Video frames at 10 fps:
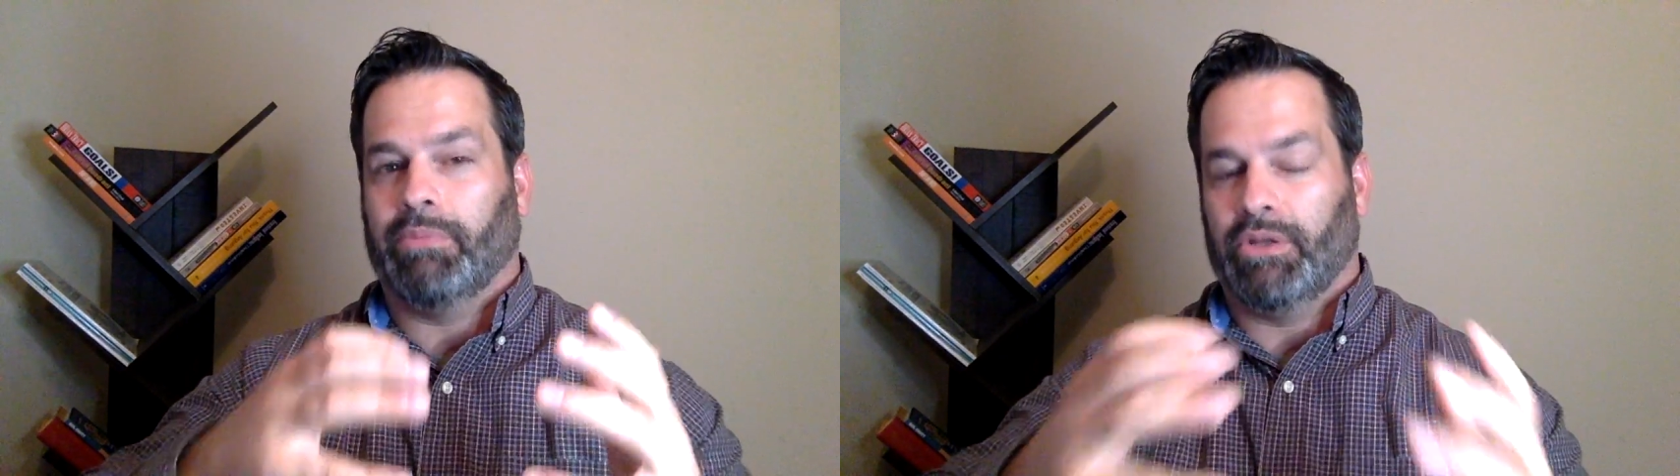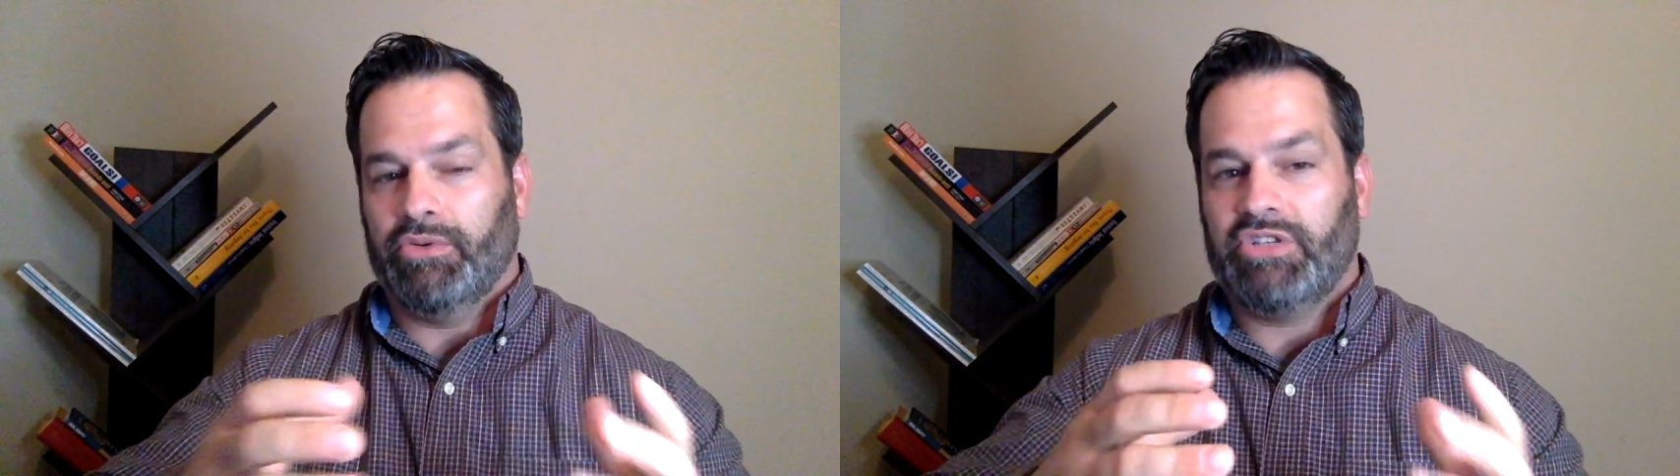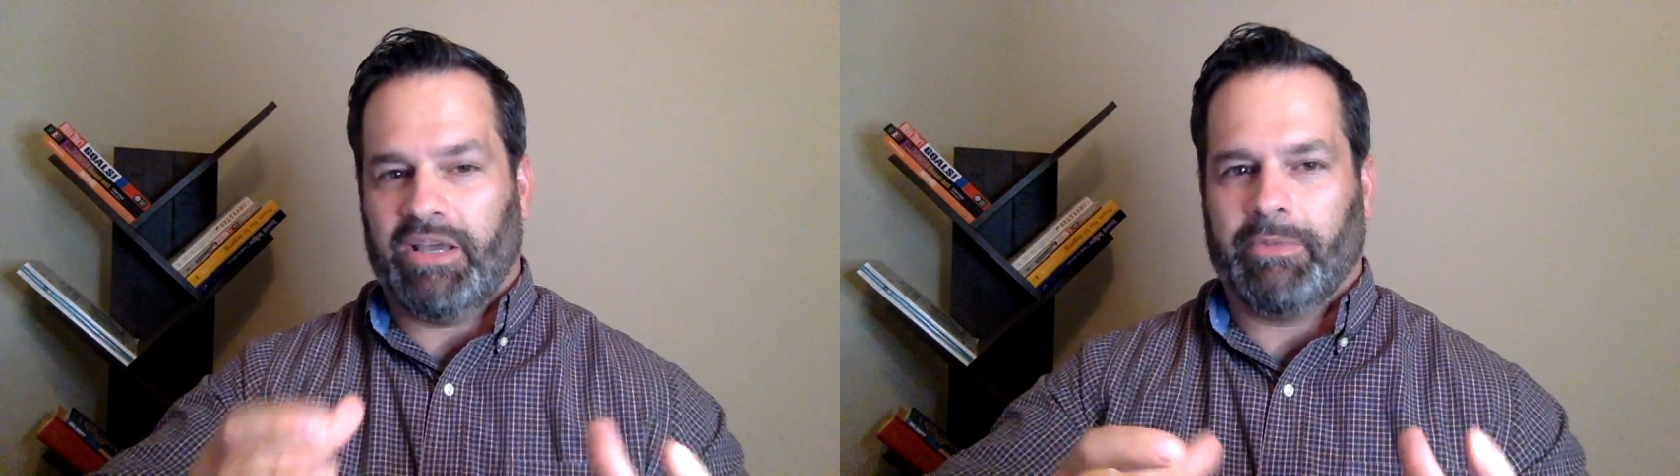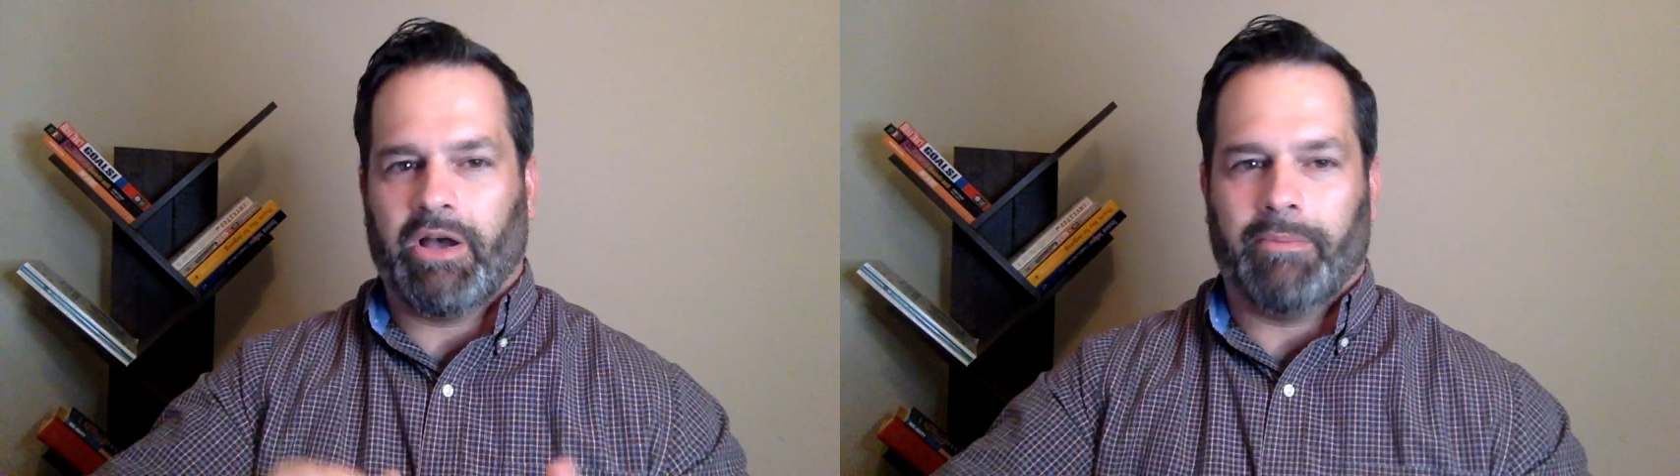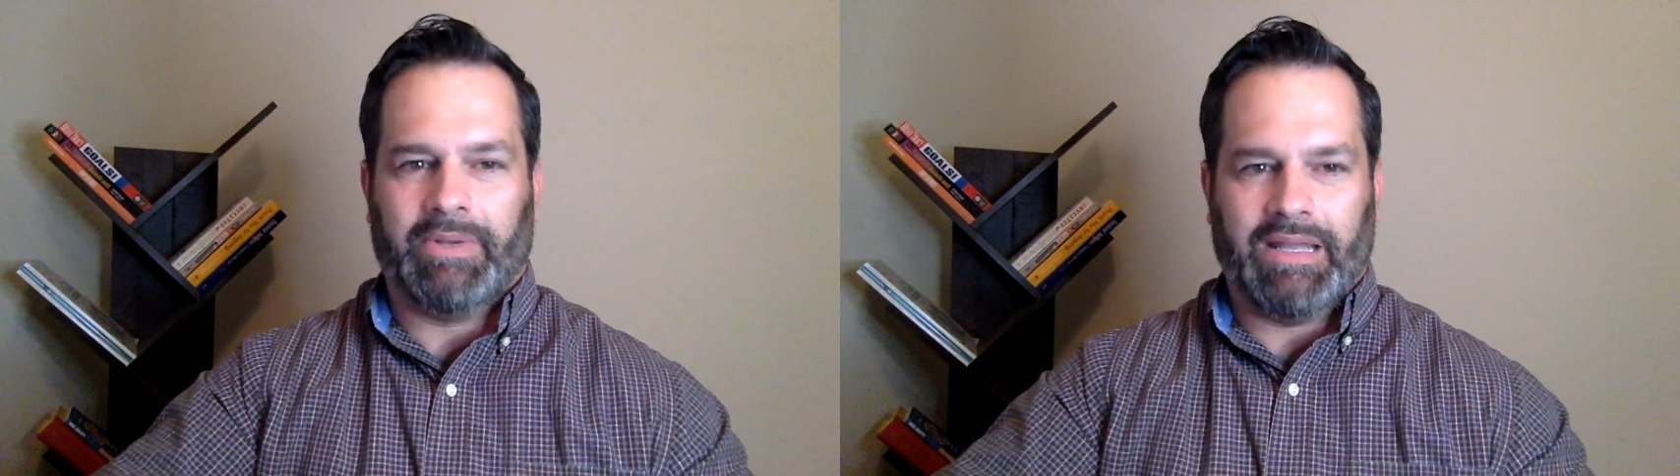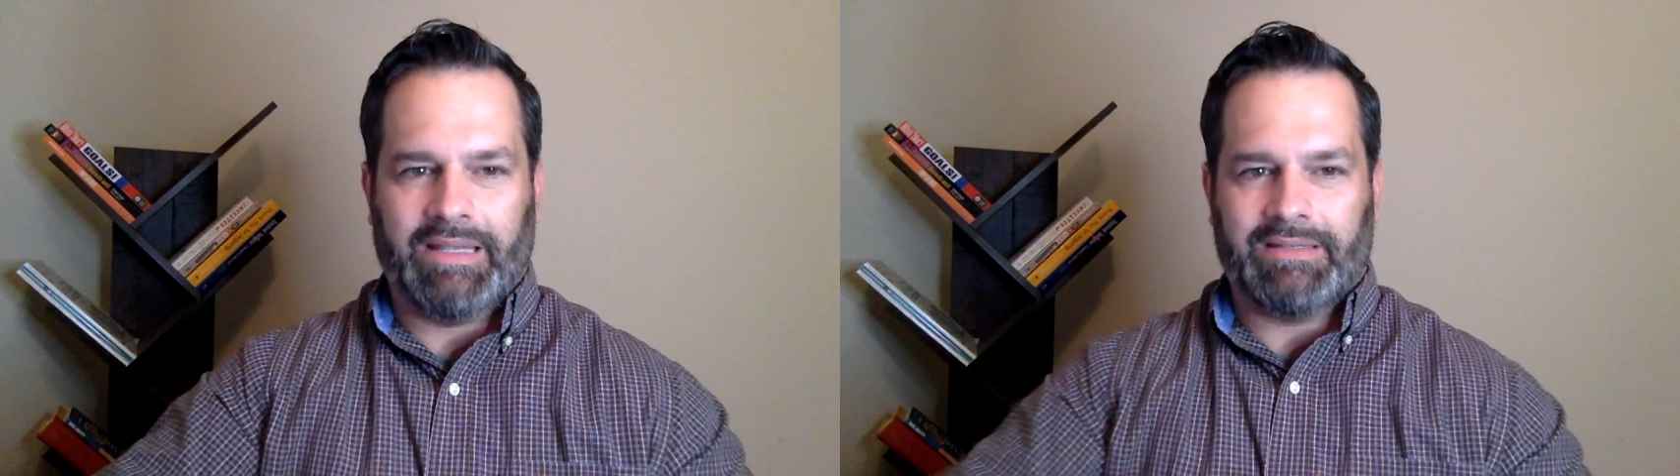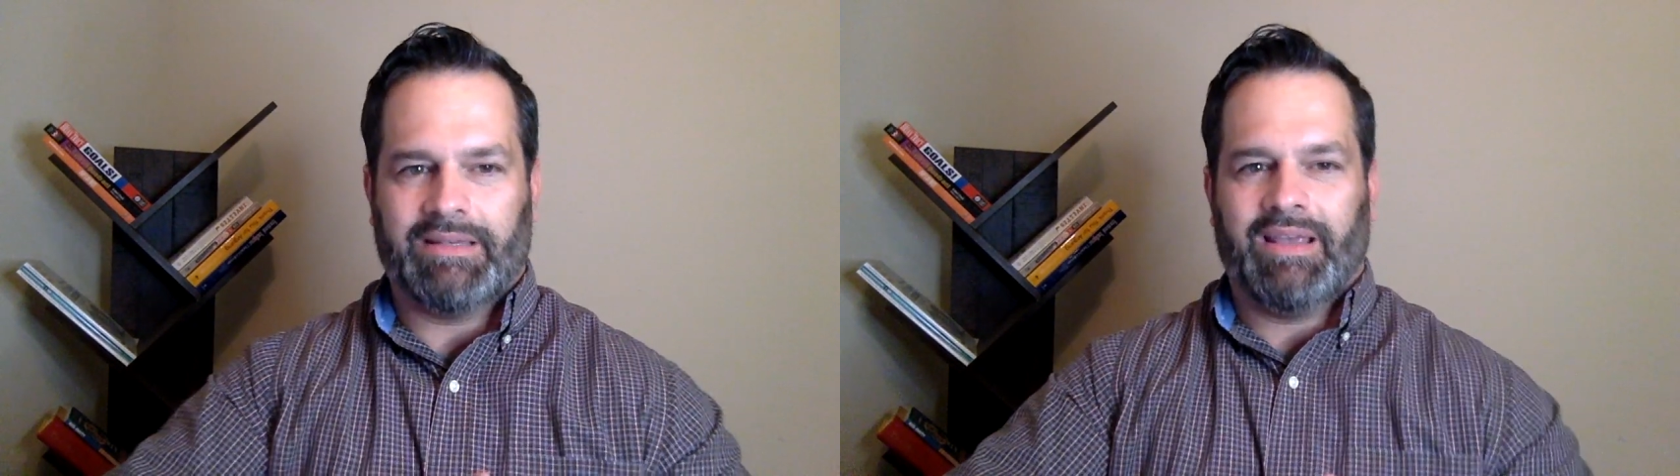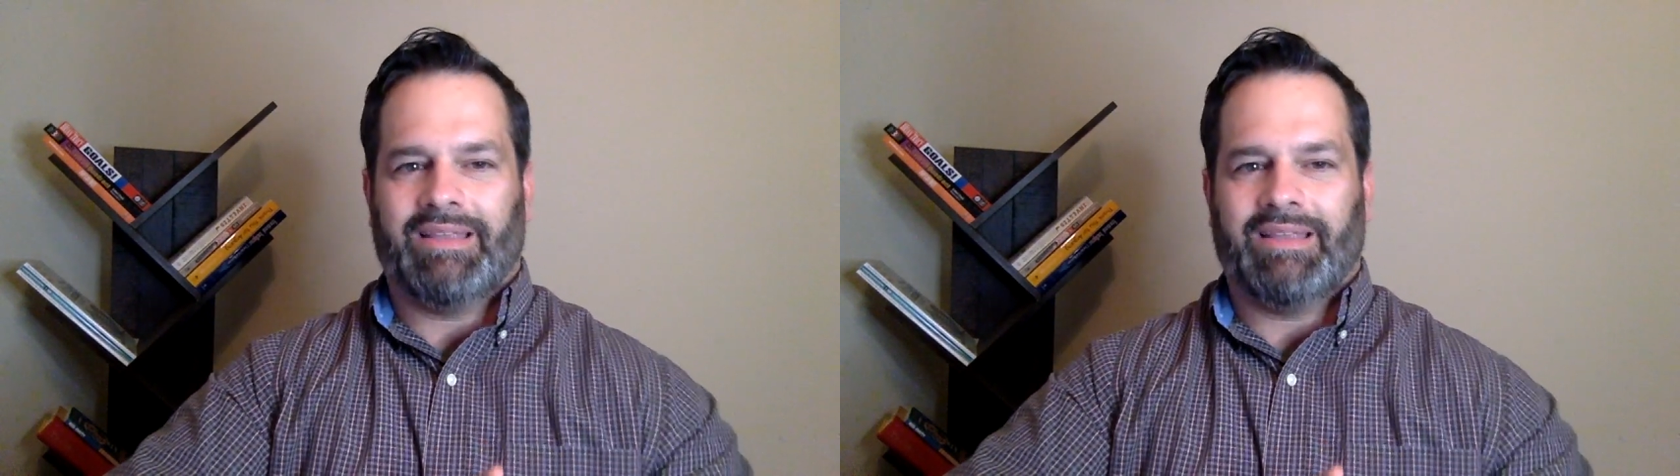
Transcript: blue chip companies.